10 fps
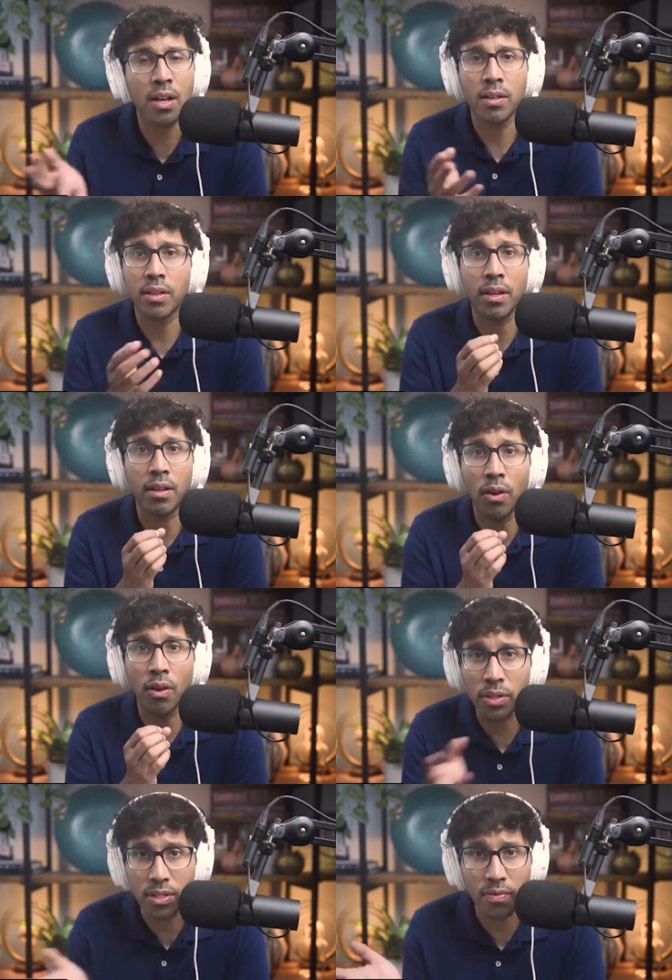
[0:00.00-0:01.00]
like all
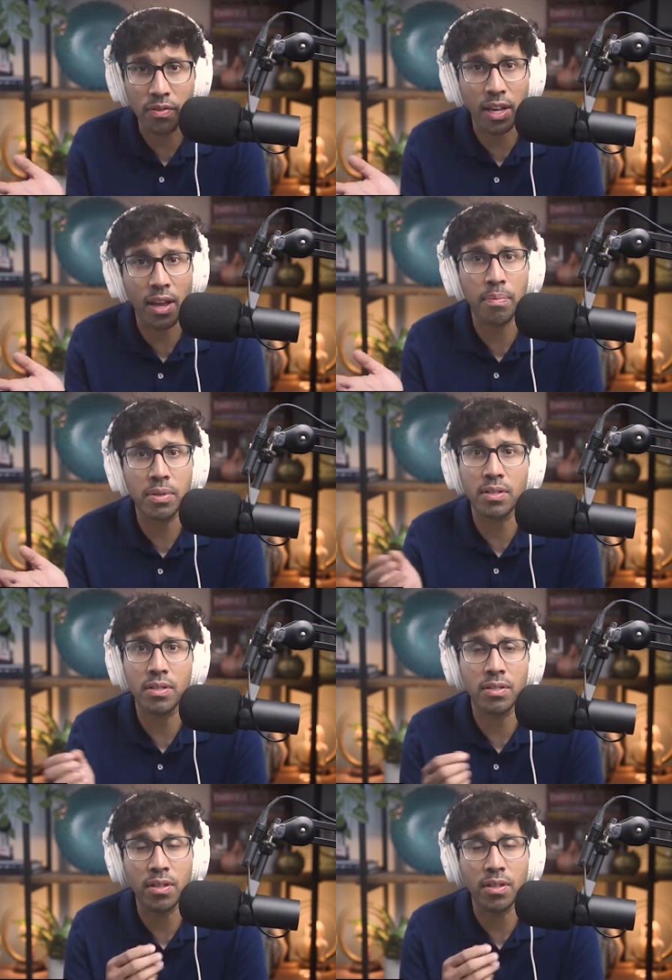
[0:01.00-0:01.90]
these different campuses,